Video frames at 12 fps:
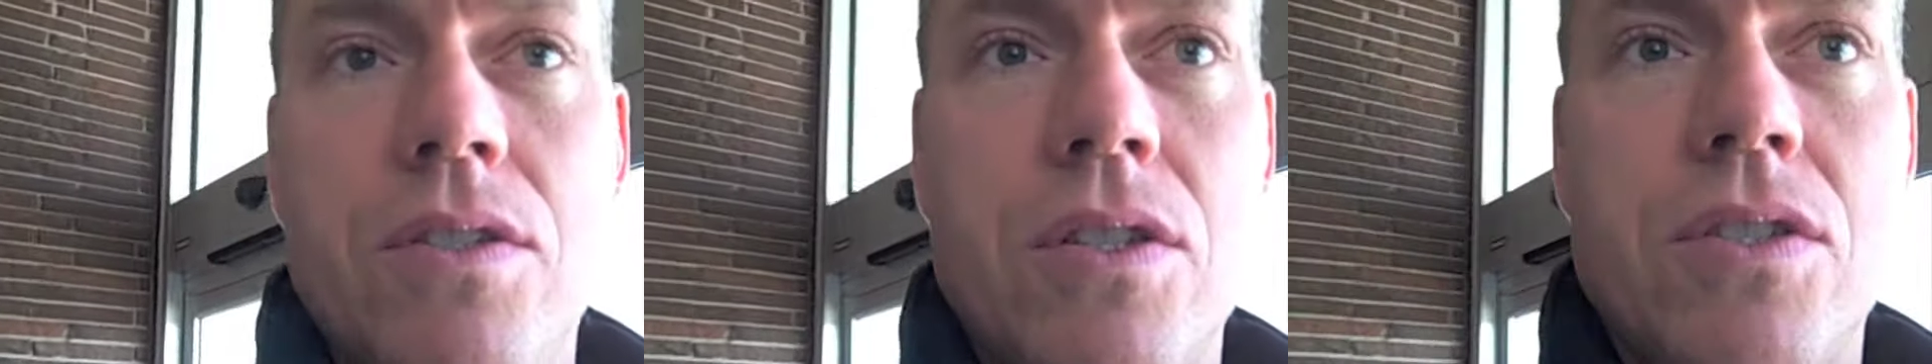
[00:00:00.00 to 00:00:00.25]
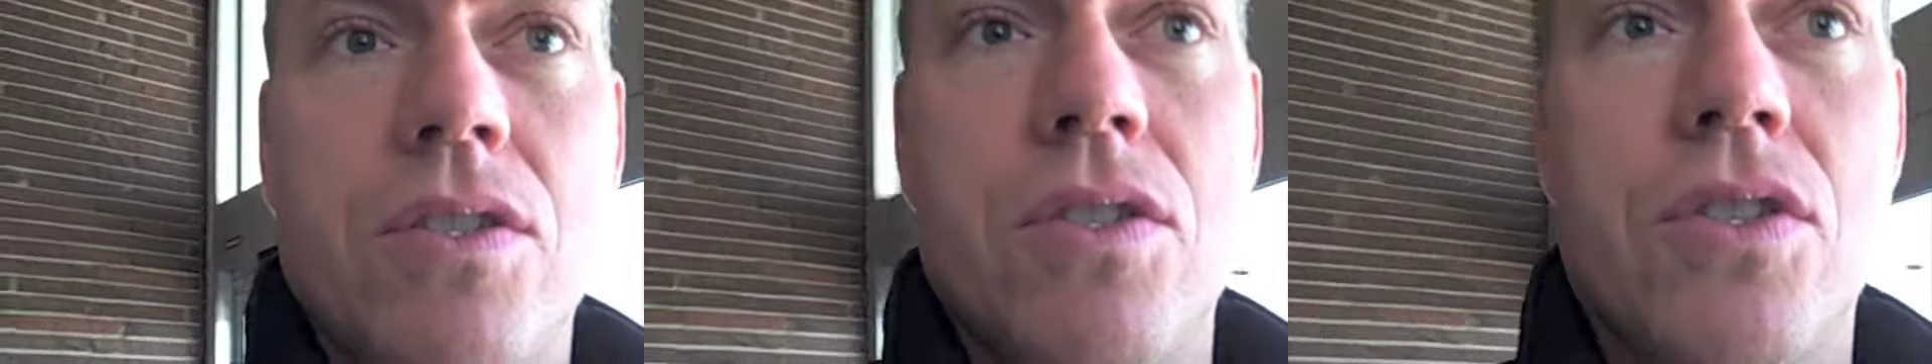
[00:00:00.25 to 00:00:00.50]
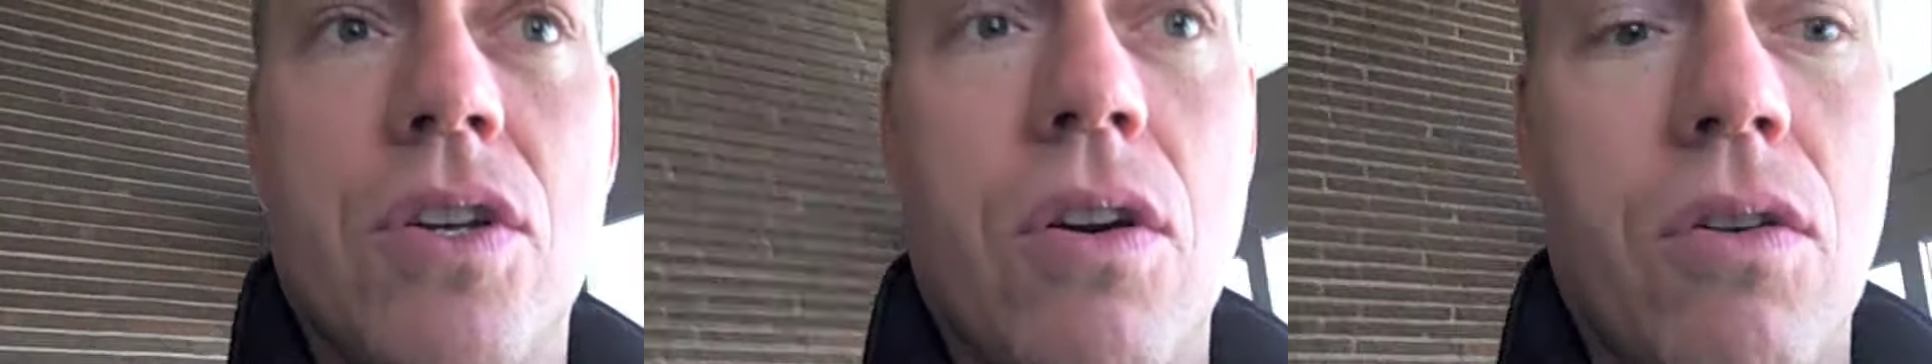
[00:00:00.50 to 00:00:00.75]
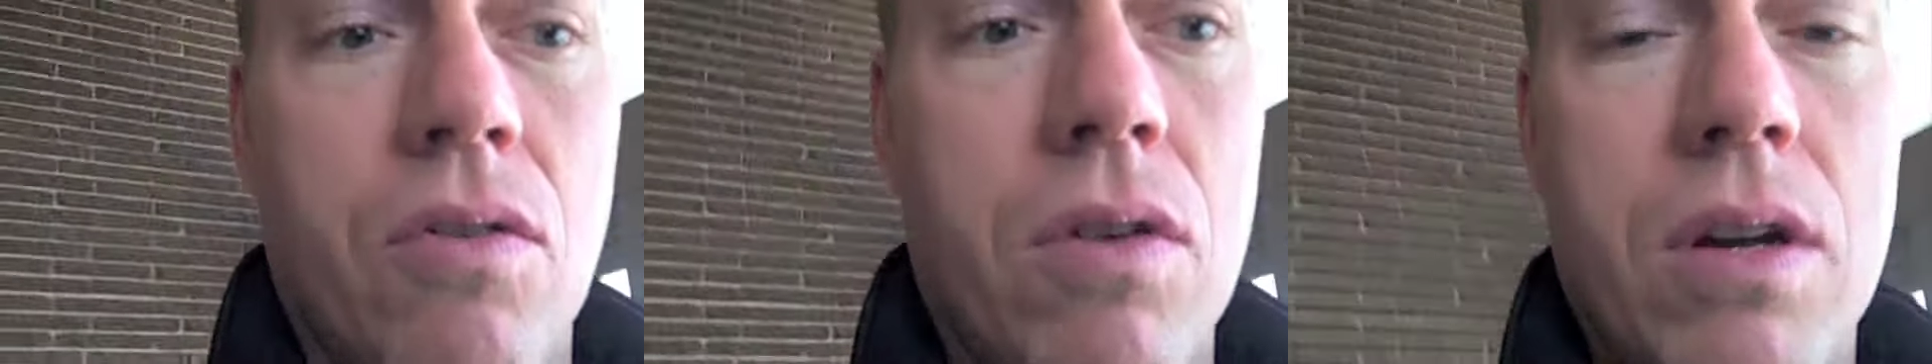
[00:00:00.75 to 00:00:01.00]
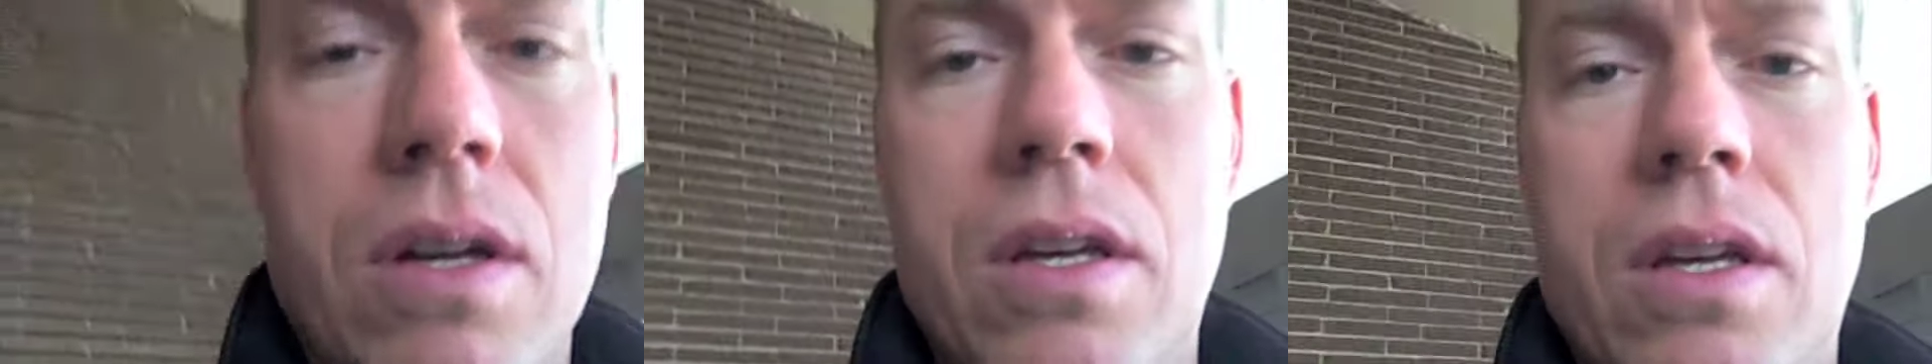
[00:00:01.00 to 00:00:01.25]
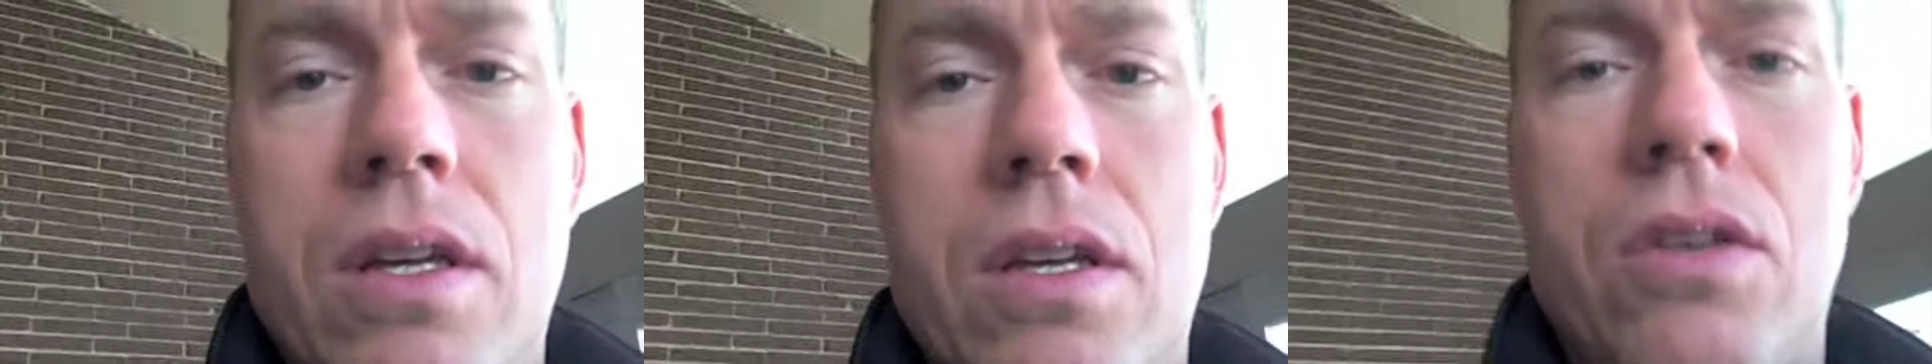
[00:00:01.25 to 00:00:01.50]
to just show
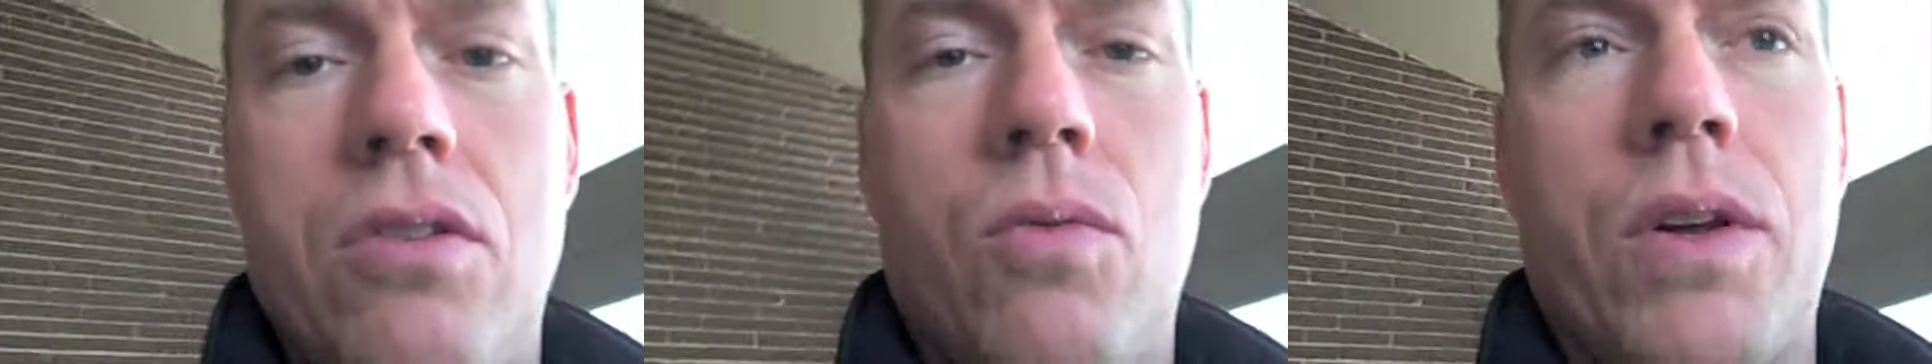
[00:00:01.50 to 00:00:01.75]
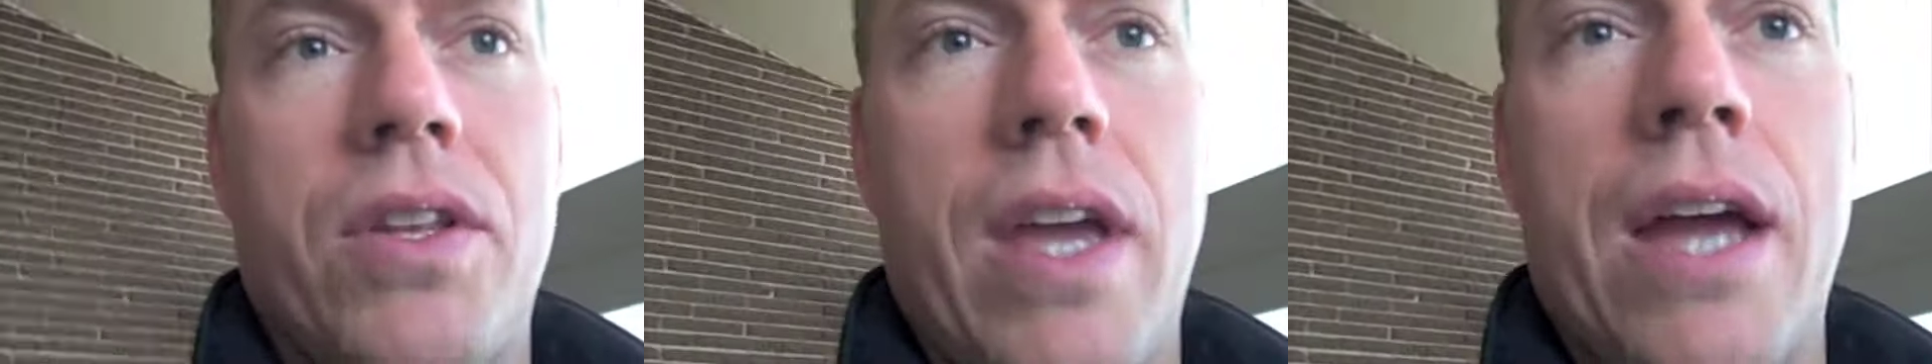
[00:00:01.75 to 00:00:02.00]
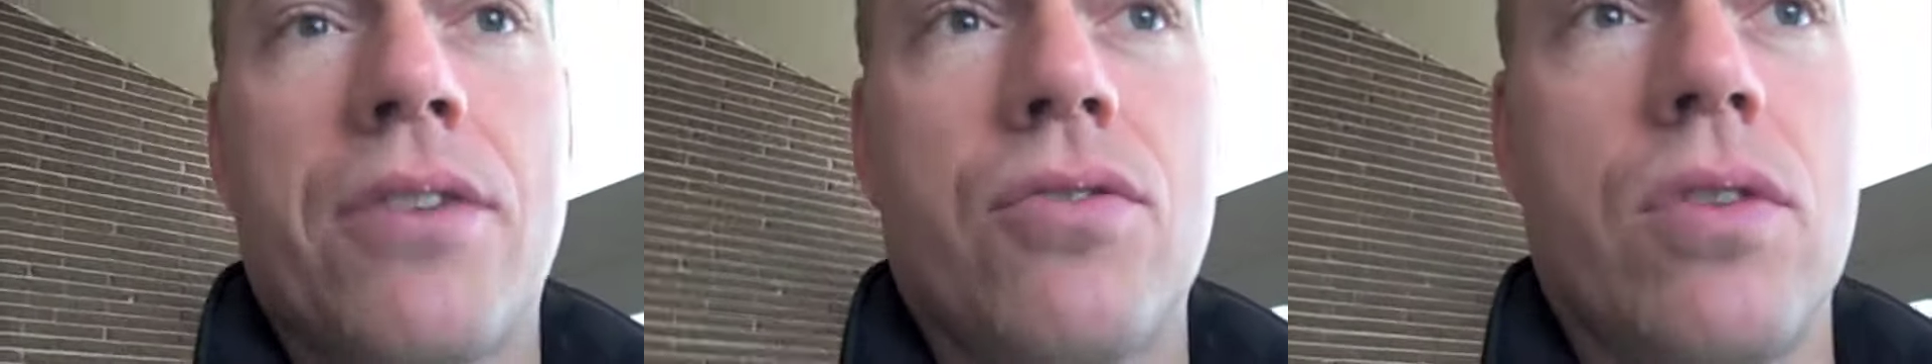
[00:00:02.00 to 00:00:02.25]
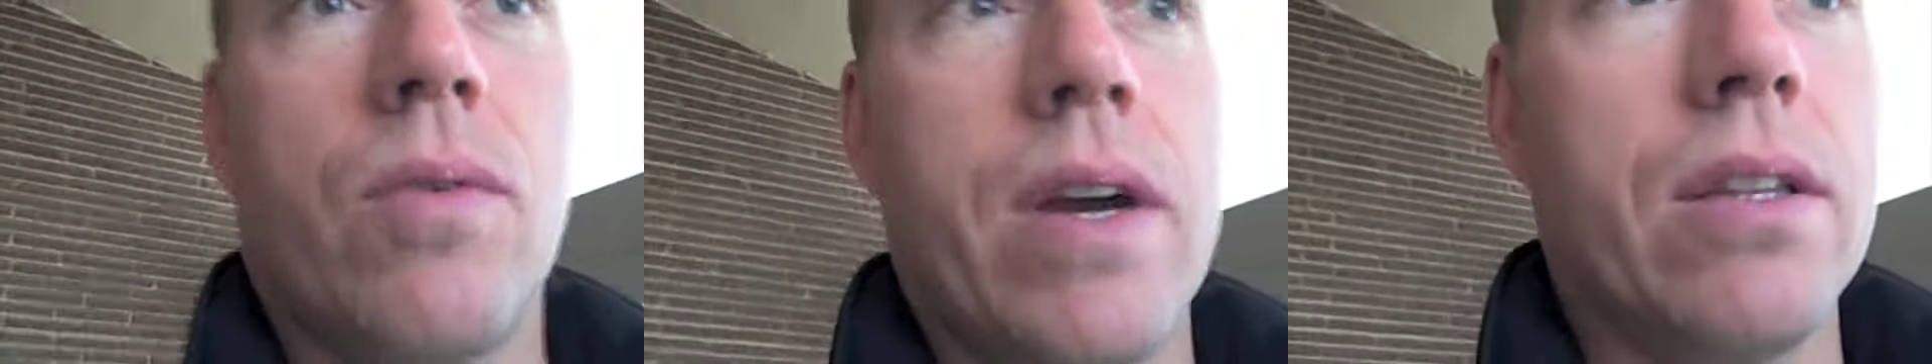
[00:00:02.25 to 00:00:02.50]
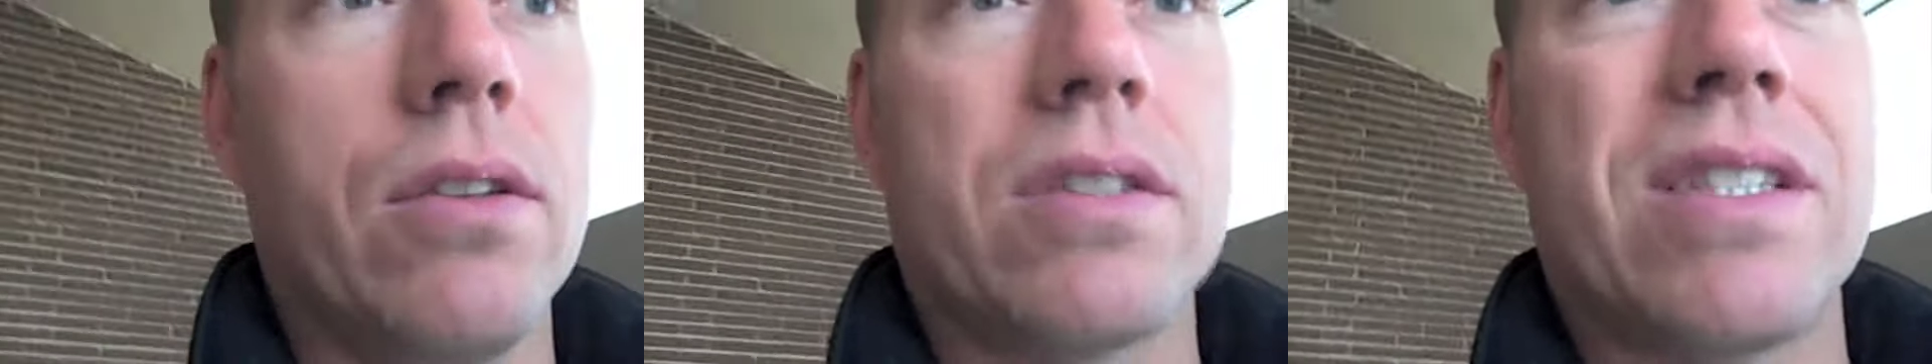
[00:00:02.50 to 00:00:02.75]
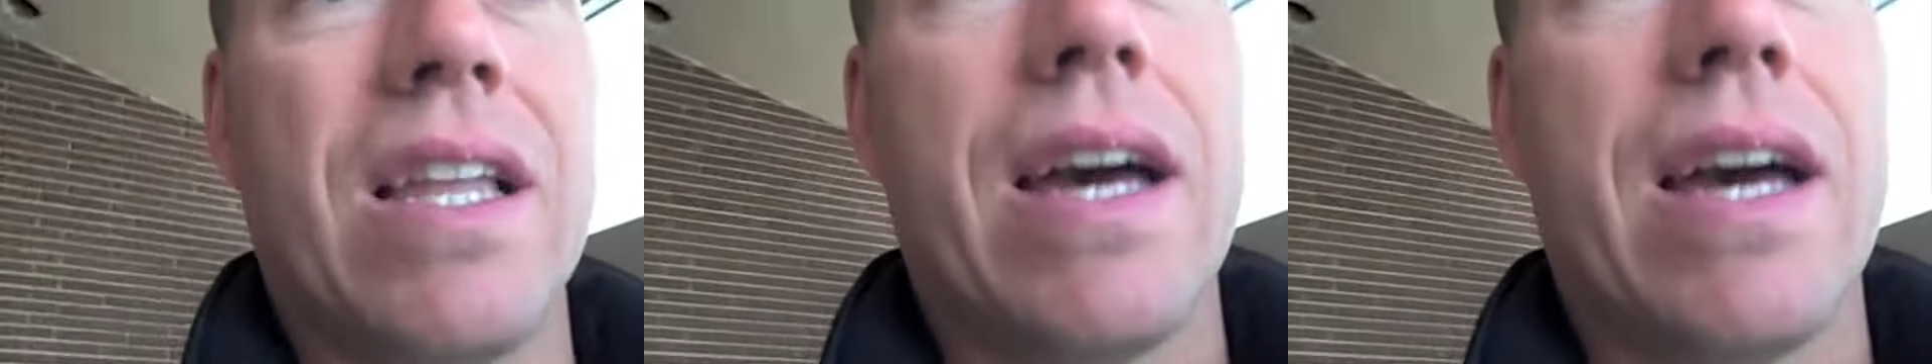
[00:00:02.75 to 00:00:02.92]
you what the entryway looks